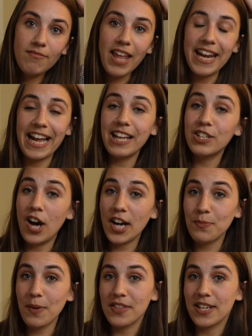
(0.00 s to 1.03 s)
And And I talked
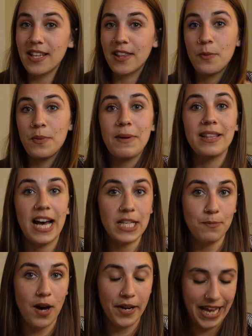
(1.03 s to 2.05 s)
about this a little bit in my last
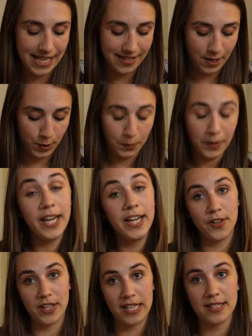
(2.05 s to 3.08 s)
podcast, and I was planning
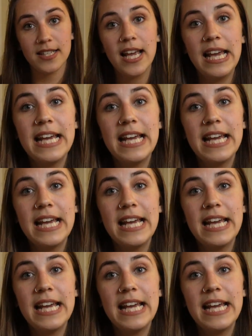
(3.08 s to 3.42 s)
on this